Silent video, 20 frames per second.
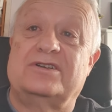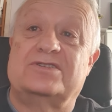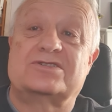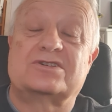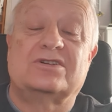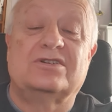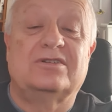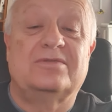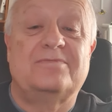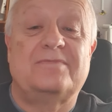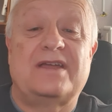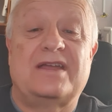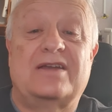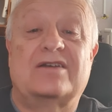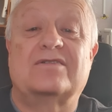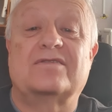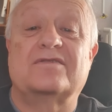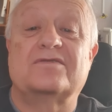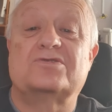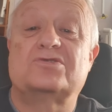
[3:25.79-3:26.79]
It's all a
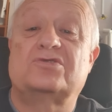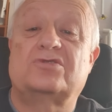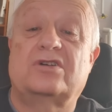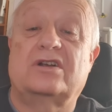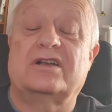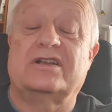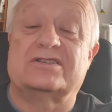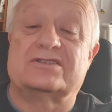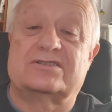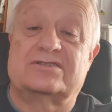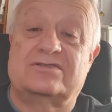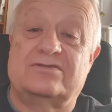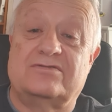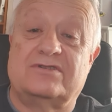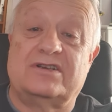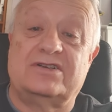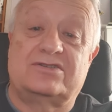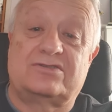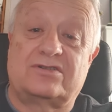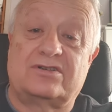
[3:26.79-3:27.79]
matter of trust. Do
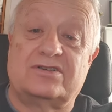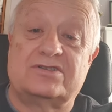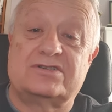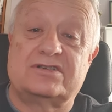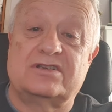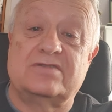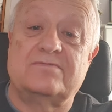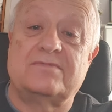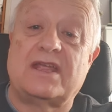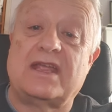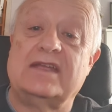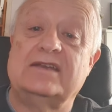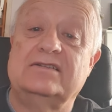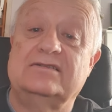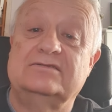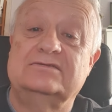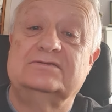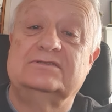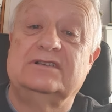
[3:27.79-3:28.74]
I trust in man?